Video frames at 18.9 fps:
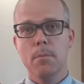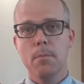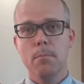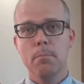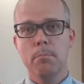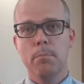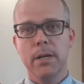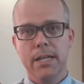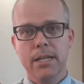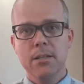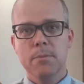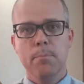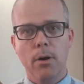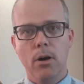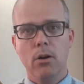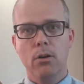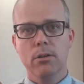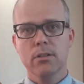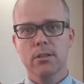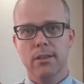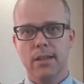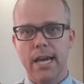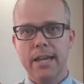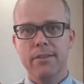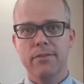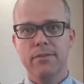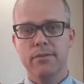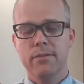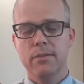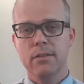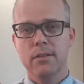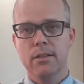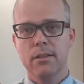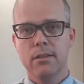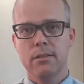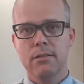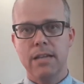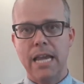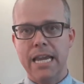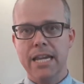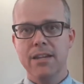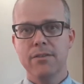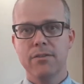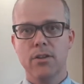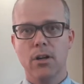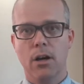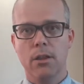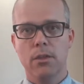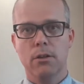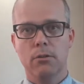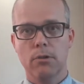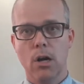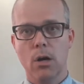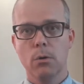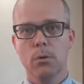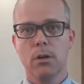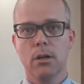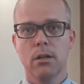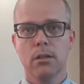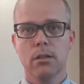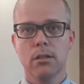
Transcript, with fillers: but is Paul's life saved on the road?